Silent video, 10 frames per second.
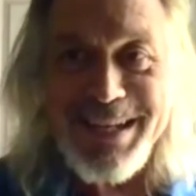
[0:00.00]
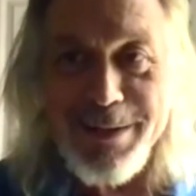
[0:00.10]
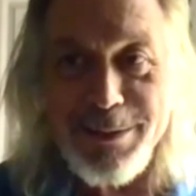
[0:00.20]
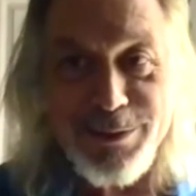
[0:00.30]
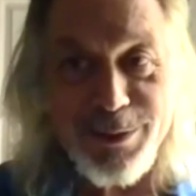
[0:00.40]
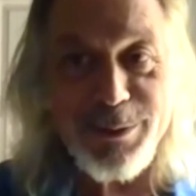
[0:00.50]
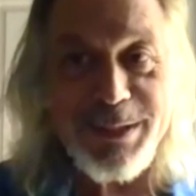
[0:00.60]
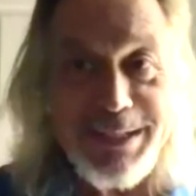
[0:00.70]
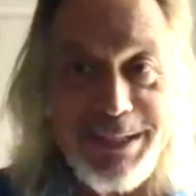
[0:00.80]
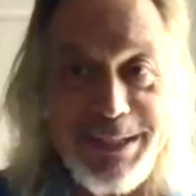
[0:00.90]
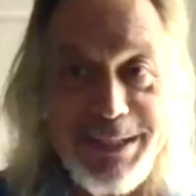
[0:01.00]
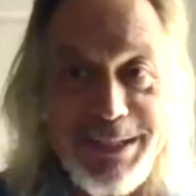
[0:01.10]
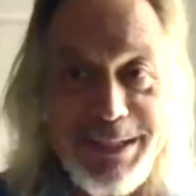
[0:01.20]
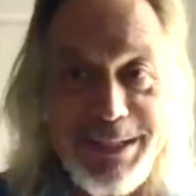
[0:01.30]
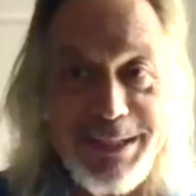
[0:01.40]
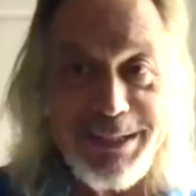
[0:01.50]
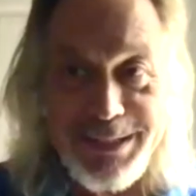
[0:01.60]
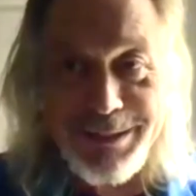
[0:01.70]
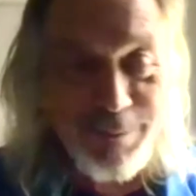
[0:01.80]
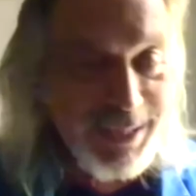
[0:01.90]
and also
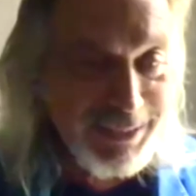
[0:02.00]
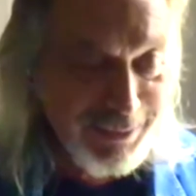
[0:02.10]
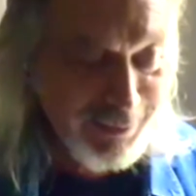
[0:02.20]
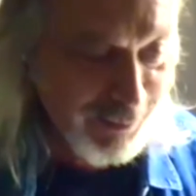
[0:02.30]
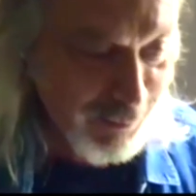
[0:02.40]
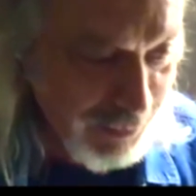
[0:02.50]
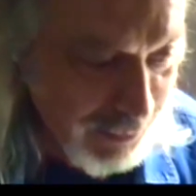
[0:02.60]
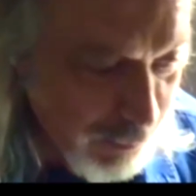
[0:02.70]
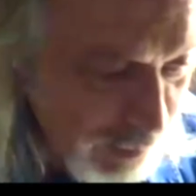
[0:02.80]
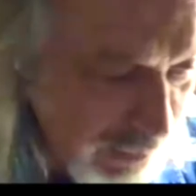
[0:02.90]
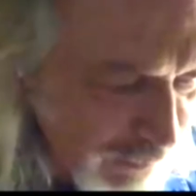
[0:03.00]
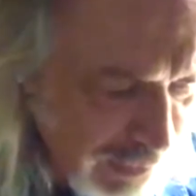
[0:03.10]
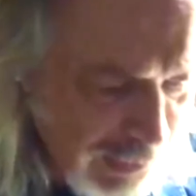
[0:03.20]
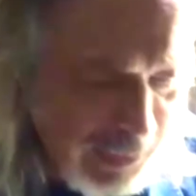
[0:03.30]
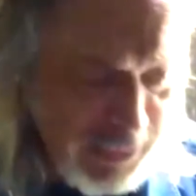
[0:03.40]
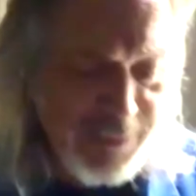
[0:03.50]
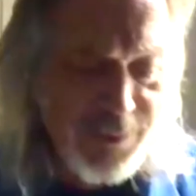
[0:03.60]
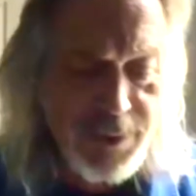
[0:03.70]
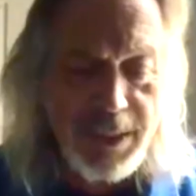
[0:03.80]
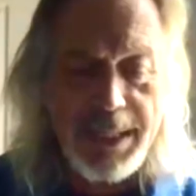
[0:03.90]
getting back to the thing about that
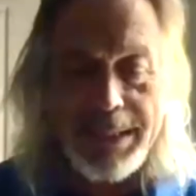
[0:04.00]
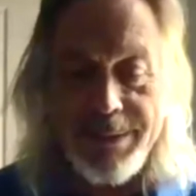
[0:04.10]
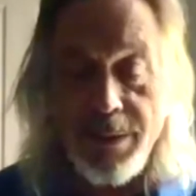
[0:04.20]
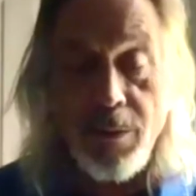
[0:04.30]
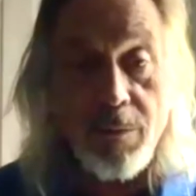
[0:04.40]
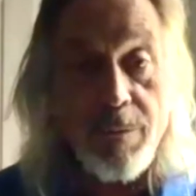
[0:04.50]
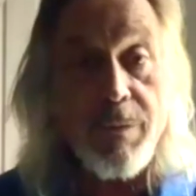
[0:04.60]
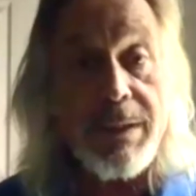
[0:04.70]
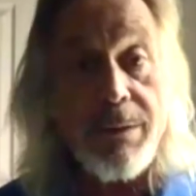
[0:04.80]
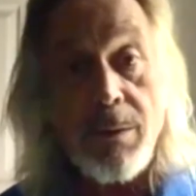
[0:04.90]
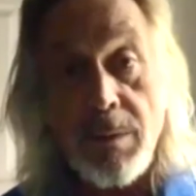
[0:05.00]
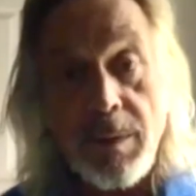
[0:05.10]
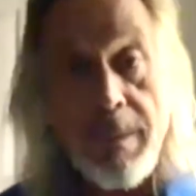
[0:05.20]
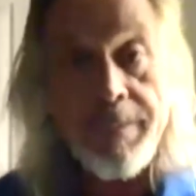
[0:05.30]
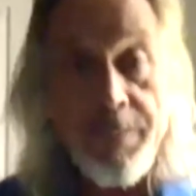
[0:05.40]
is that I don't feel